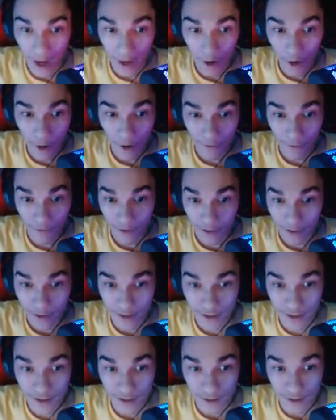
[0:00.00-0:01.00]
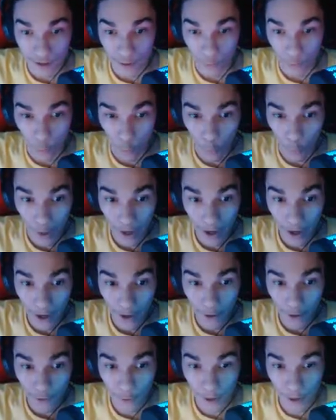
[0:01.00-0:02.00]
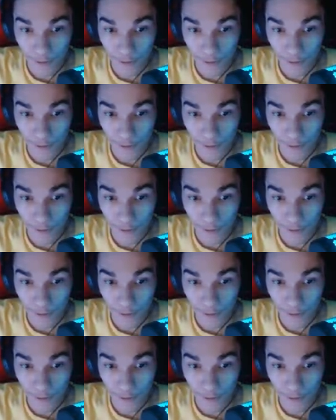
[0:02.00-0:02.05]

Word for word: office. Where do I